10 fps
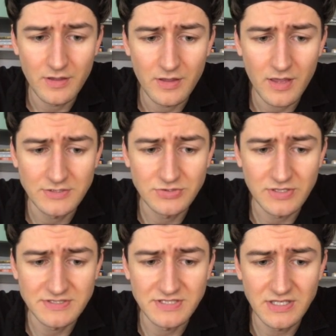As you can
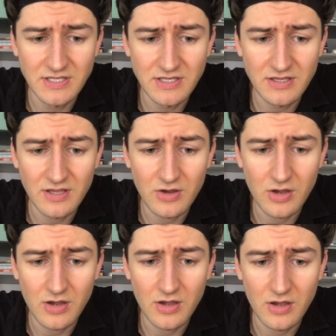see,
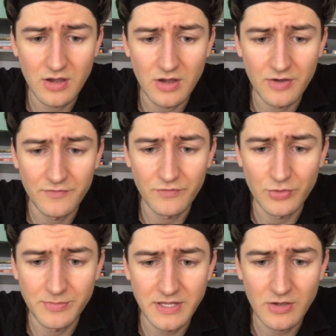for
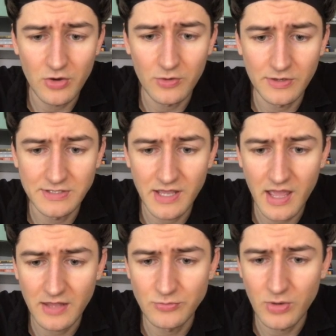me, I already
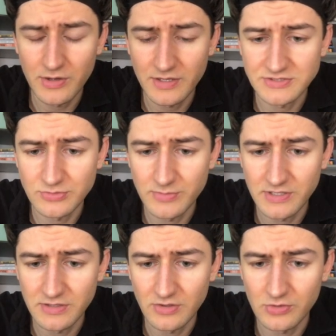had one. I
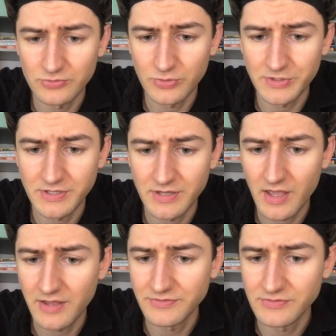submitted on
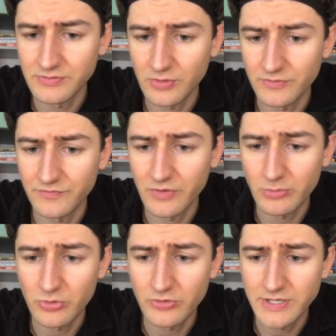28th of
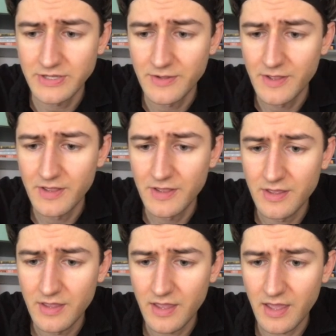February,
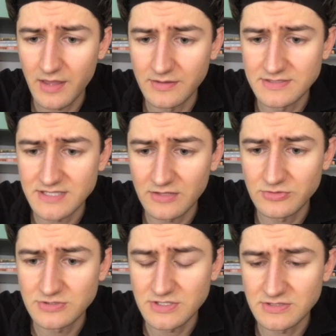and the
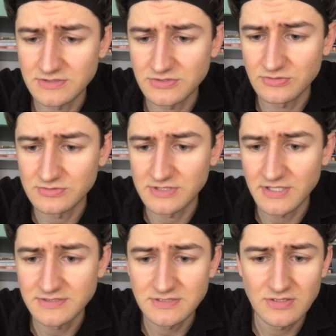status is
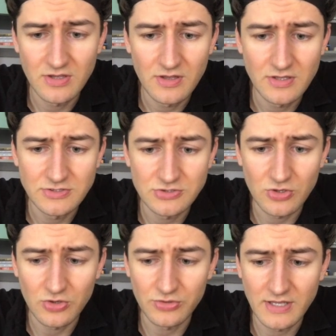success.
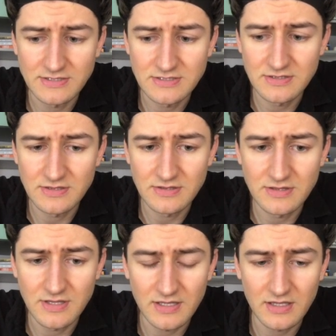So
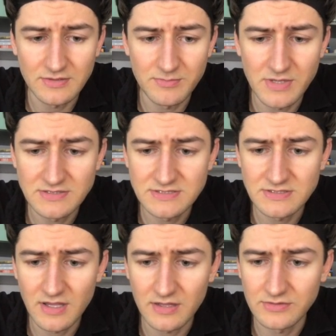that means
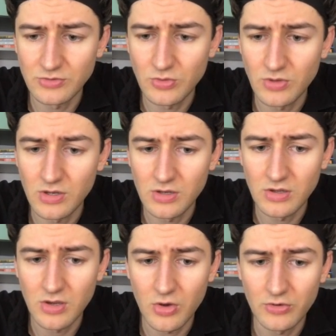that Google
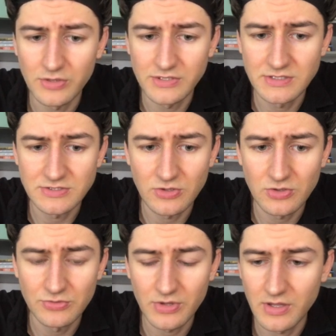already saw
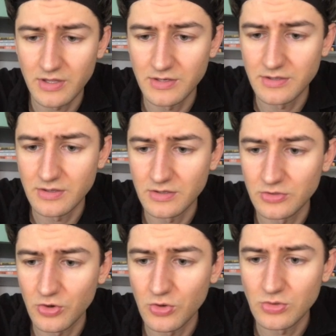and
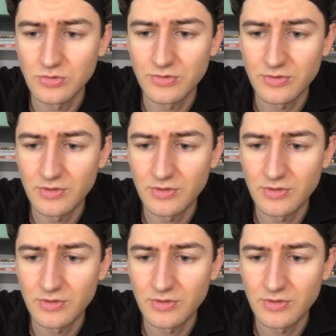crawled